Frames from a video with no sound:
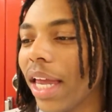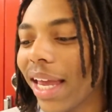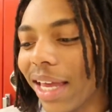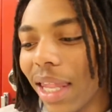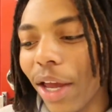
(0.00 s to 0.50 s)

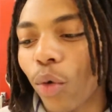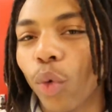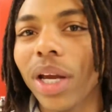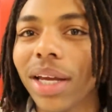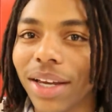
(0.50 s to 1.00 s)
it can, like,
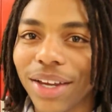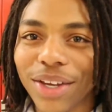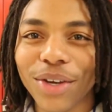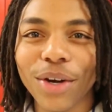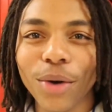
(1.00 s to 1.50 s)
ring.
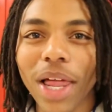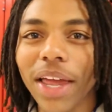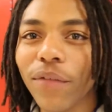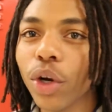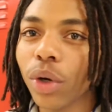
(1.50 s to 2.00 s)
You know,
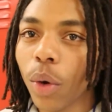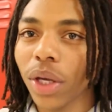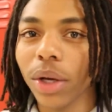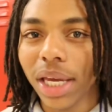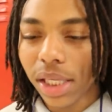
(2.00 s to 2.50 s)
like, if you don't know
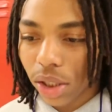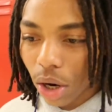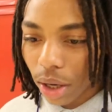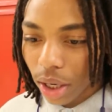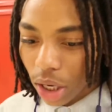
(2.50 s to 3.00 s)
where your keys
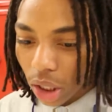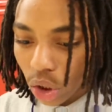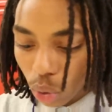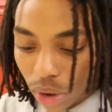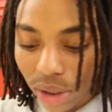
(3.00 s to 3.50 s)
are,
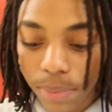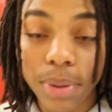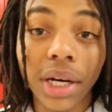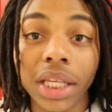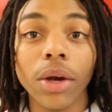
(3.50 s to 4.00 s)
you
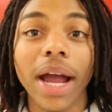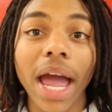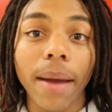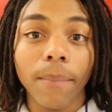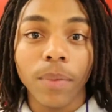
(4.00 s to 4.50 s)
put in your
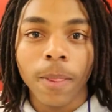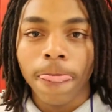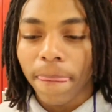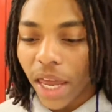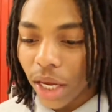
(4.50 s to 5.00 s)
app,
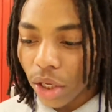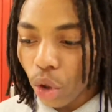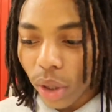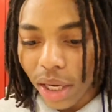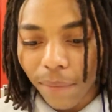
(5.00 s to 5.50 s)

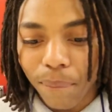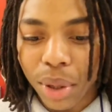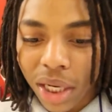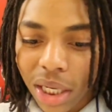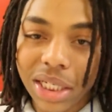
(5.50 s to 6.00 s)
and you could
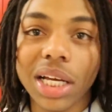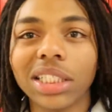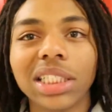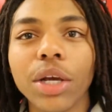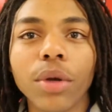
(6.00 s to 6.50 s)
put in
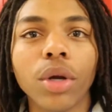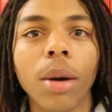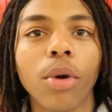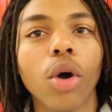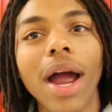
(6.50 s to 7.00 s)
a serial
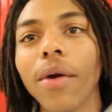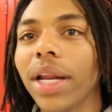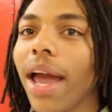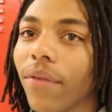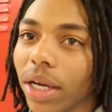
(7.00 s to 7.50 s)
number, or I
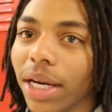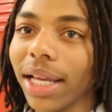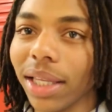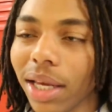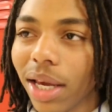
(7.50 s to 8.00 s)
already have it
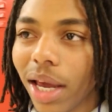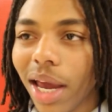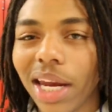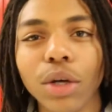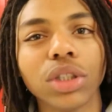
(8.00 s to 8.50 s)
connected,
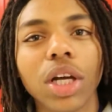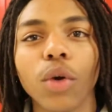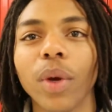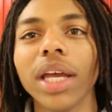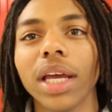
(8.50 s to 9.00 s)
and it'll
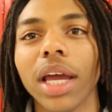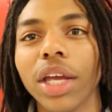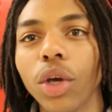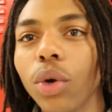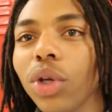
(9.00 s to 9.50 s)
start ringing,
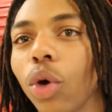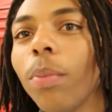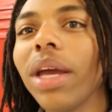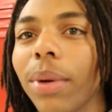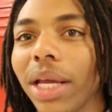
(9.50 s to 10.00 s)
and you'll
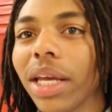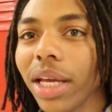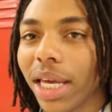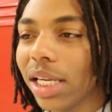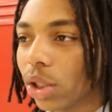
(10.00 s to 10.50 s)
be able to hear
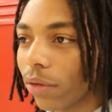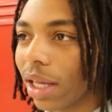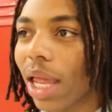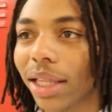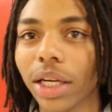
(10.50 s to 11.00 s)
your keys. So if
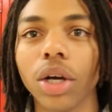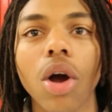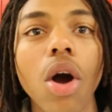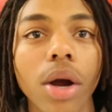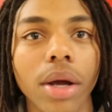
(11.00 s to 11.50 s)
they locked in the
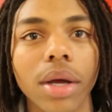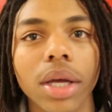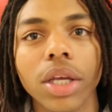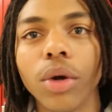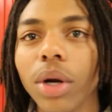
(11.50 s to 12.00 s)
car,
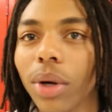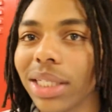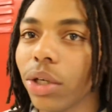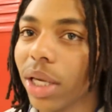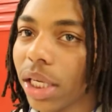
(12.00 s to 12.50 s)
you'll know
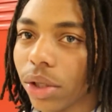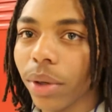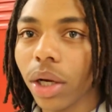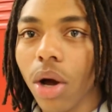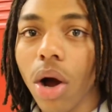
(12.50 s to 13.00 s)
that your keys are
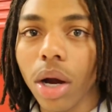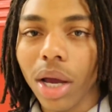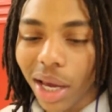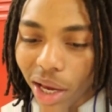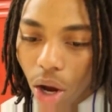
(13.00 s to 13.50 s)
in the car.
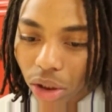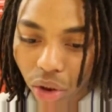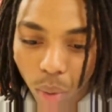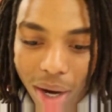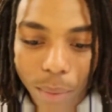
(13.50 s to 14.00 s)
And
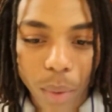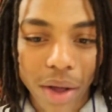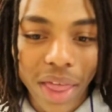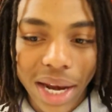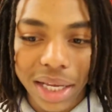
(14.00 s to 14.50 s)
also,
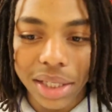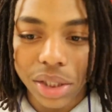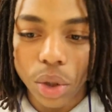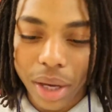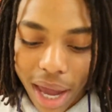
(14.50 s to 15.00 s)
while that
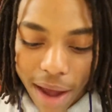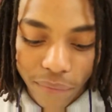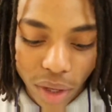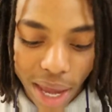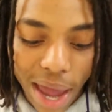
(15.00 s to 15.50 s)
is, you can
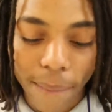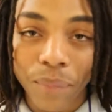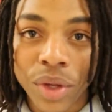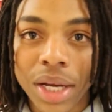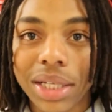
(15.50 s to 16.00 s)
have the
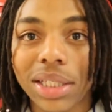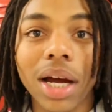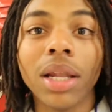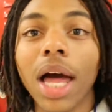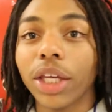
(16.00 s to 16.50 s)
app
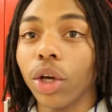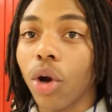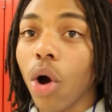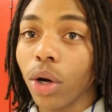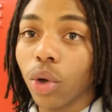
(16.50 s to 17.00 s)
to unlock your
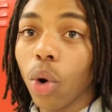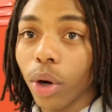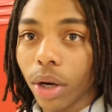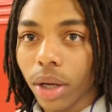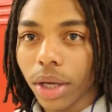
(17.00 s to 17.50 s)
car door.
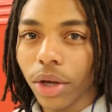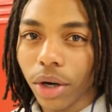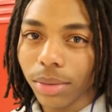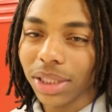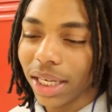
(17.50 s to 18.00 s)
You know
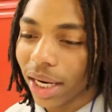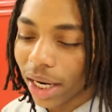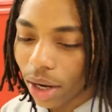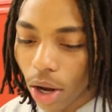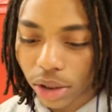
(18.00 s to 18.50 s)
what I'm saying?
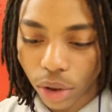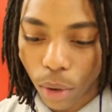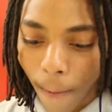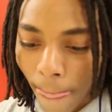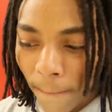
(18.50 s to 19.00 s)
And
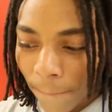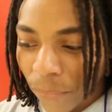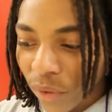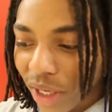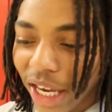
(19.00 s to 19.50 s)
also,
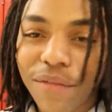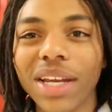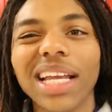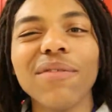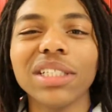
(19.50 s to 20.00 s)

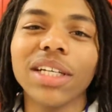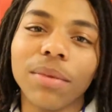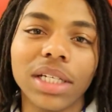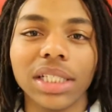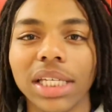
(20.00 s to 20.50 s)
even
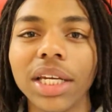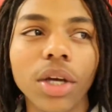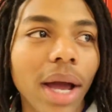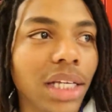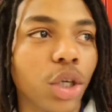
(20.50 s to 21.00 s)
something as
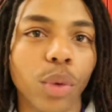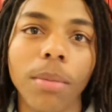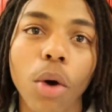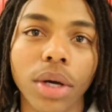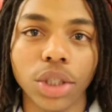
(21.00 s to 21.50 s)
tedious as your
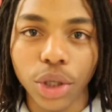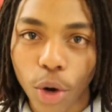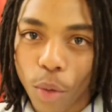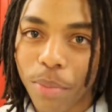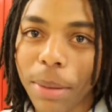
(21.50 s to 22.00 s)
remote
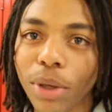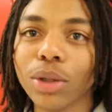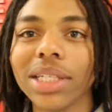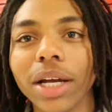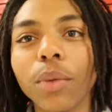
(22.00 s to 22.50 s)
control. When people
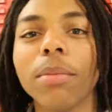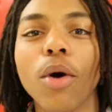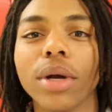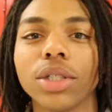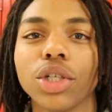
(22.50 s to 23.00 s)
lose their
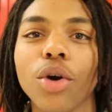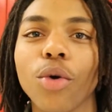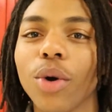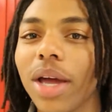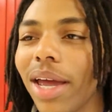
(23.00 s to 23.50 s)
remote control,
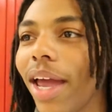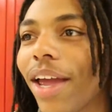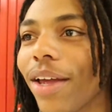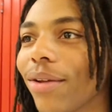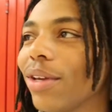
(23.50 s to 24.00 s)

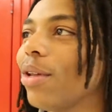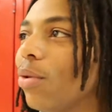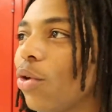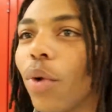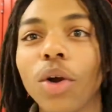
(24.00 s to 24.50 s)

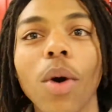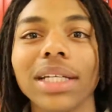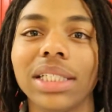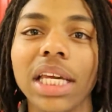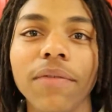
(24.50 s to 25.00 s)
and you want to
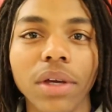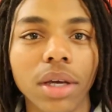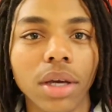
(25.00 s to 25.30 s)
watch TV,